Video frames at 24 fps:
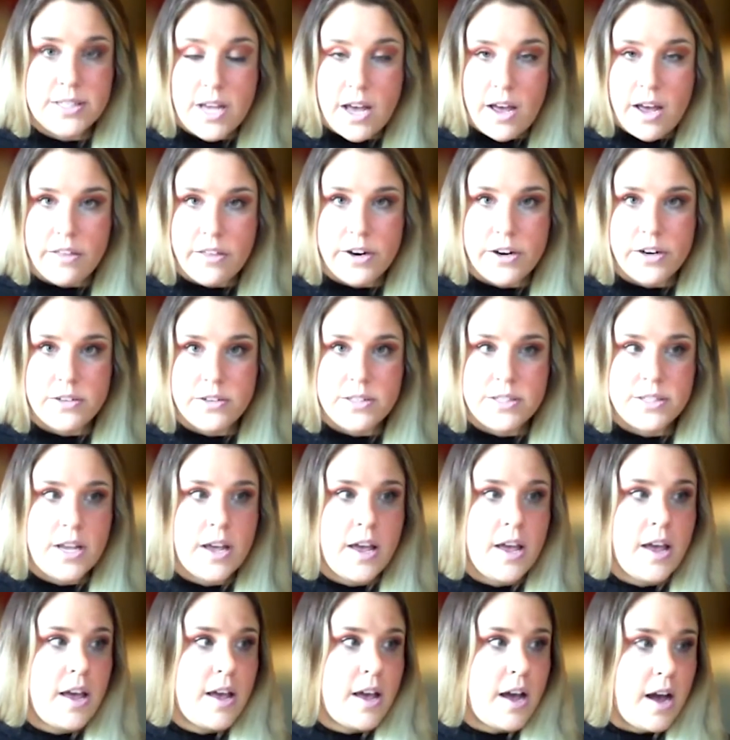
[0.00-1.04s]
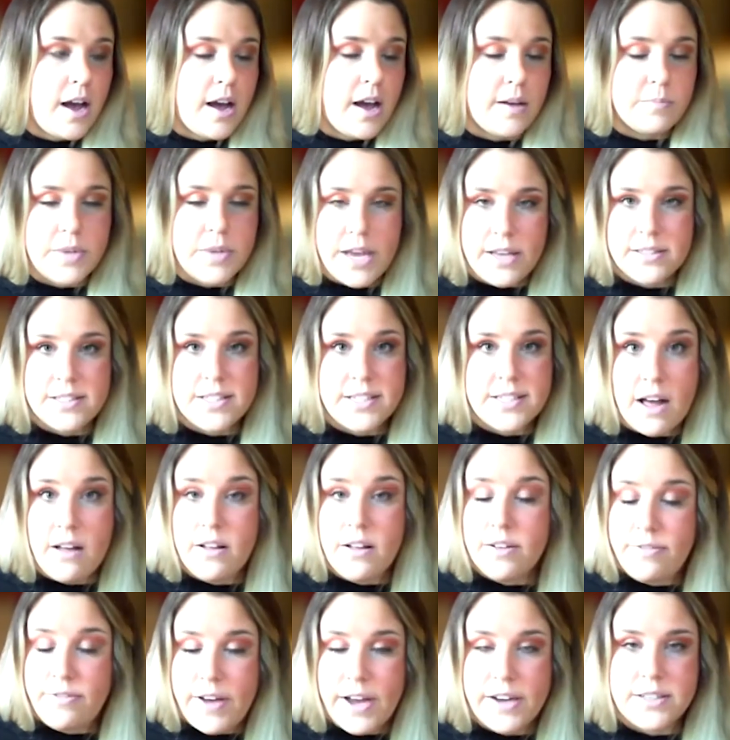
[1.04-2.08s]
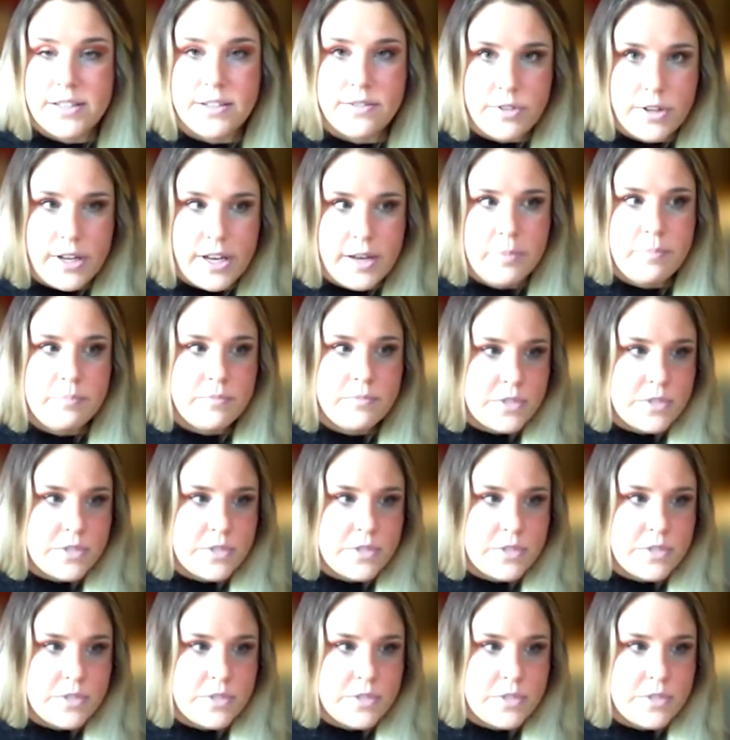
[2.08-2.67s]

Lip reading: others and sell effectively.